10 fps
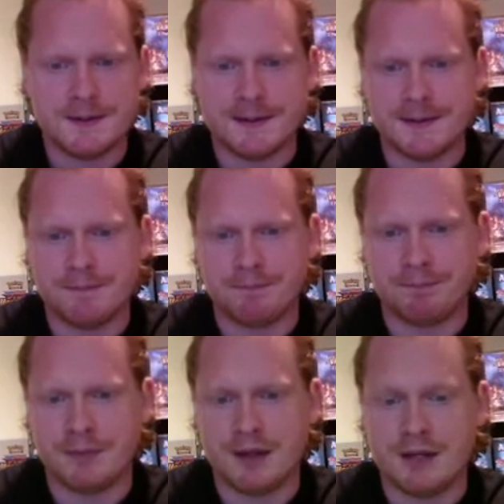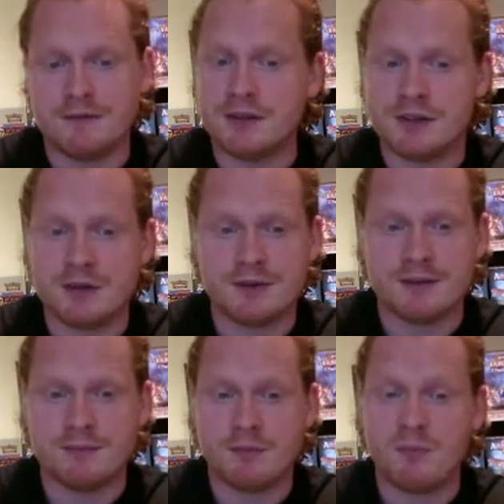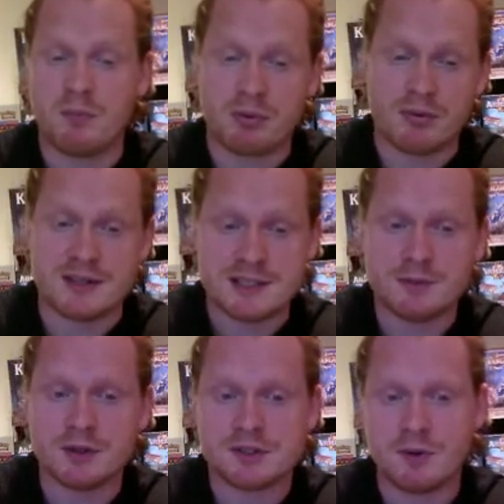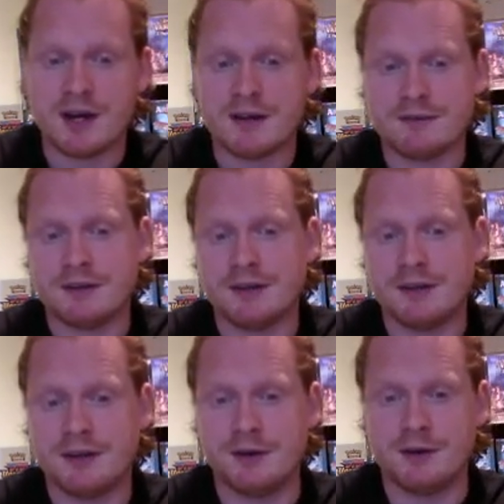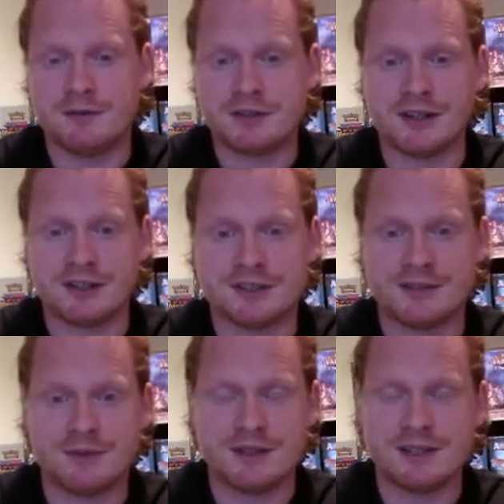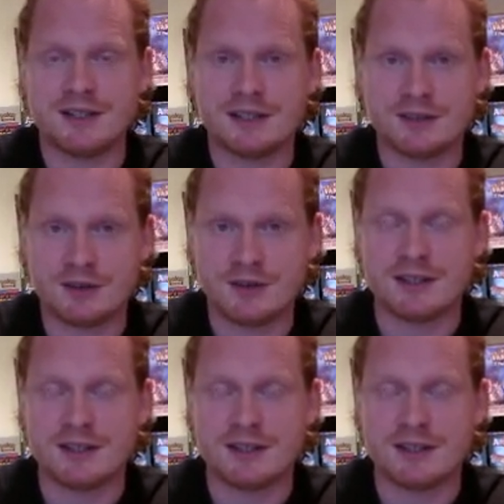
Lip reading: And if you do, then pretty much whatever you've charged in with is